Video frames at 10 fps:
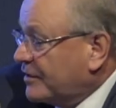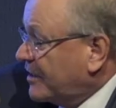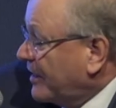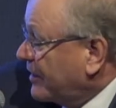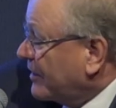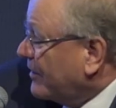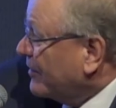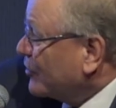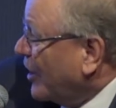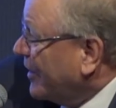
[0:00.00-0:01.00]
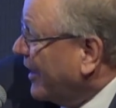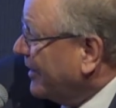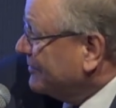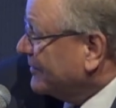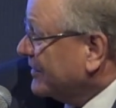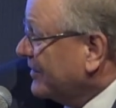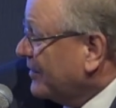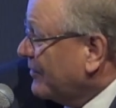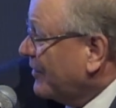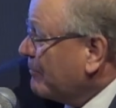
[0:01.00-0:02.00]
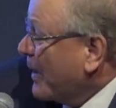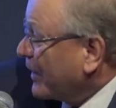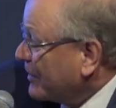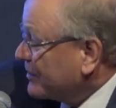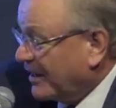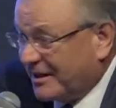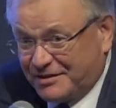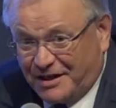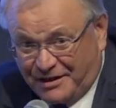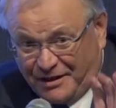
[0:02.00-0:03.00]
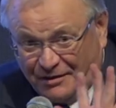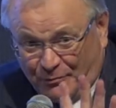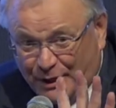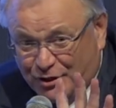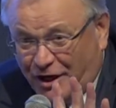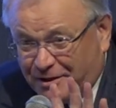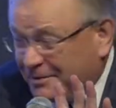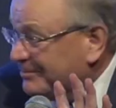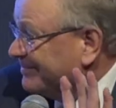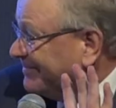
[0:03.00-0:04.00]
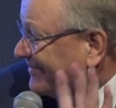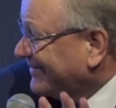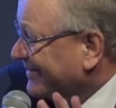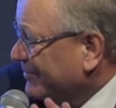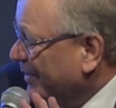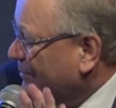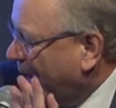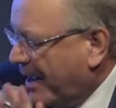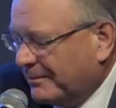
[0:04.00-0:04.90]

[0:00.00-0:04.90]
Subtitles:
Take China, the backers are taking WeChat, WePay.